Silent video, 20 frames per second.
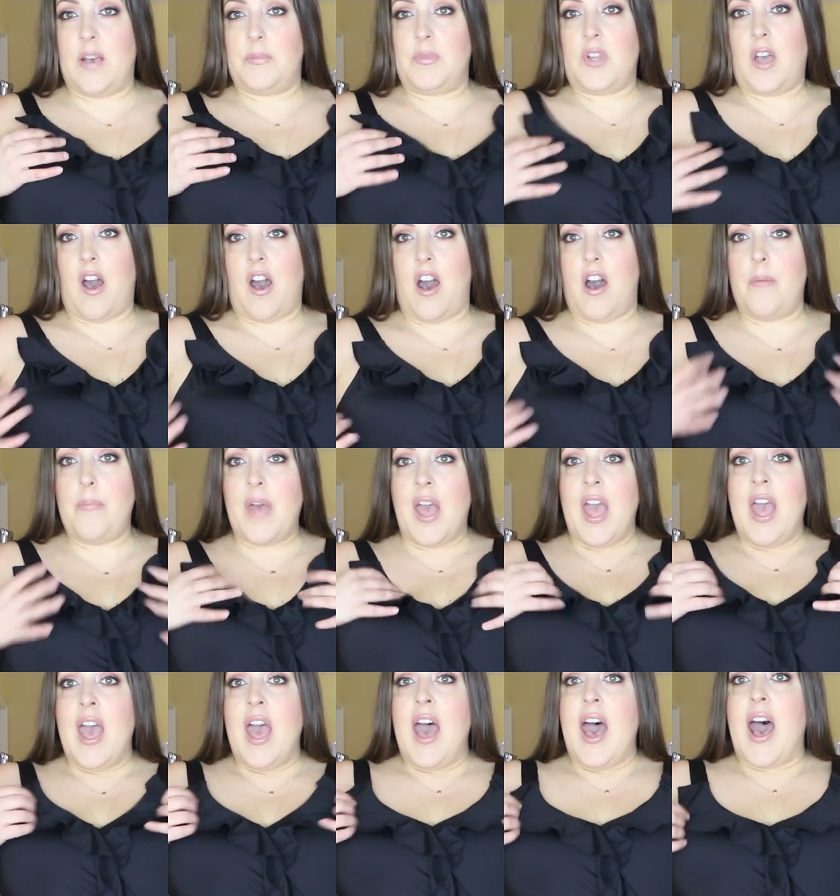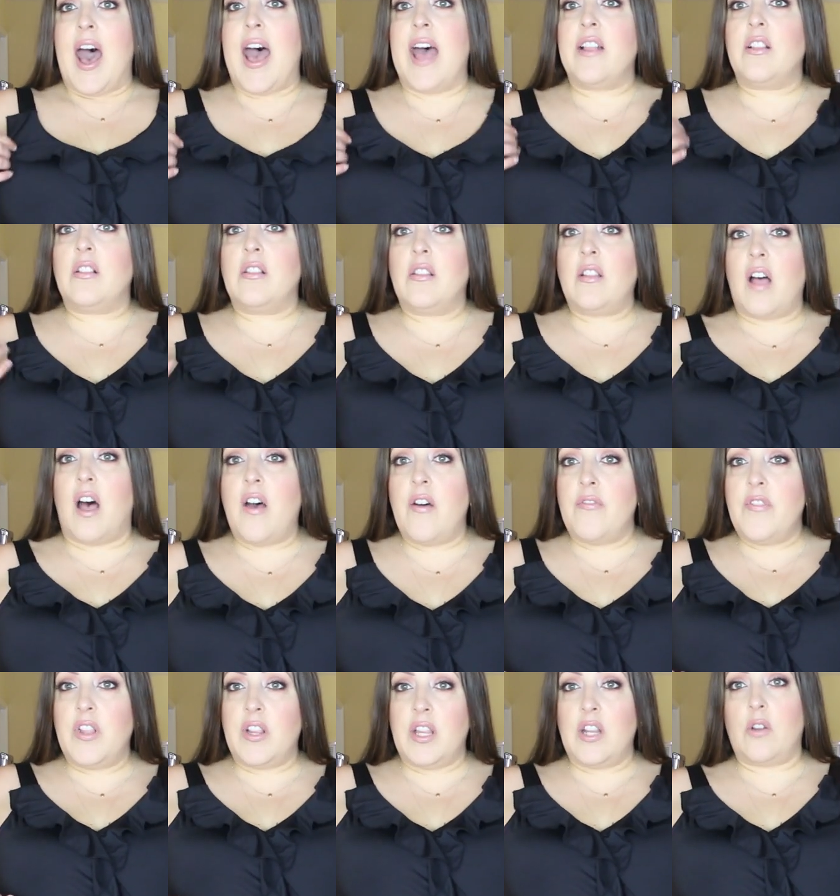up top. I
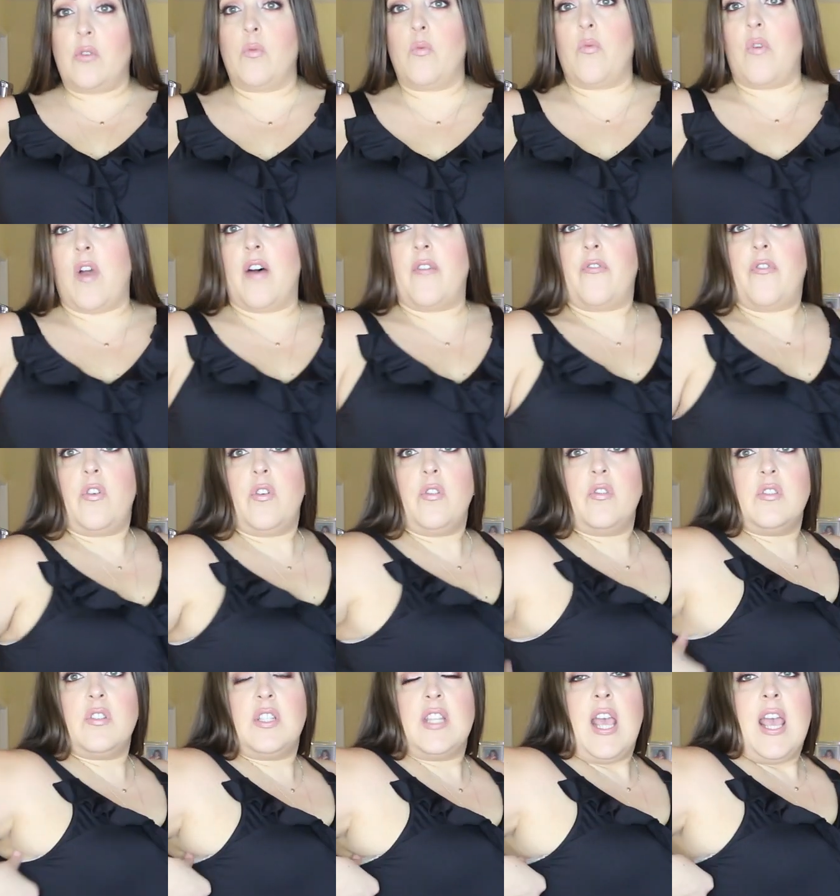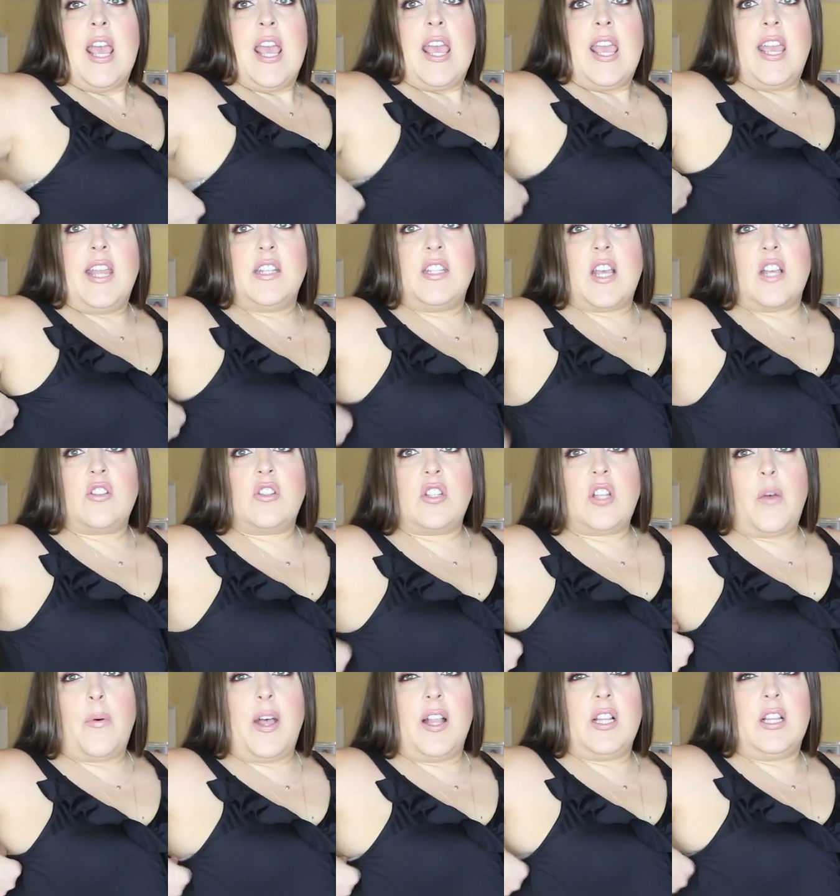love the little ruffles. It does
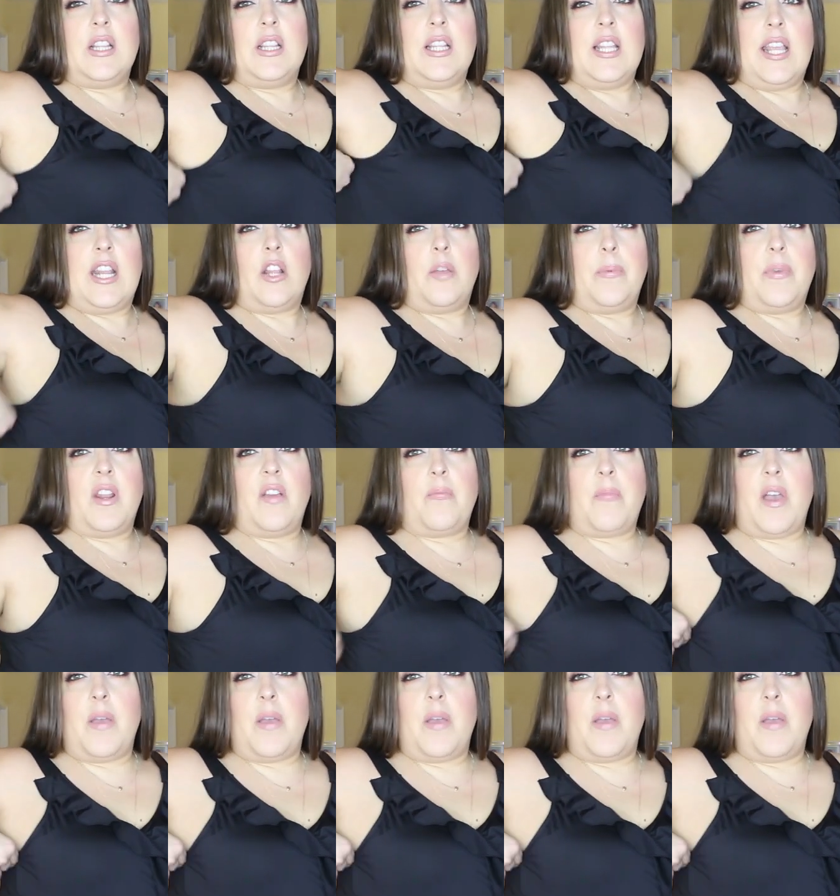show a little bit of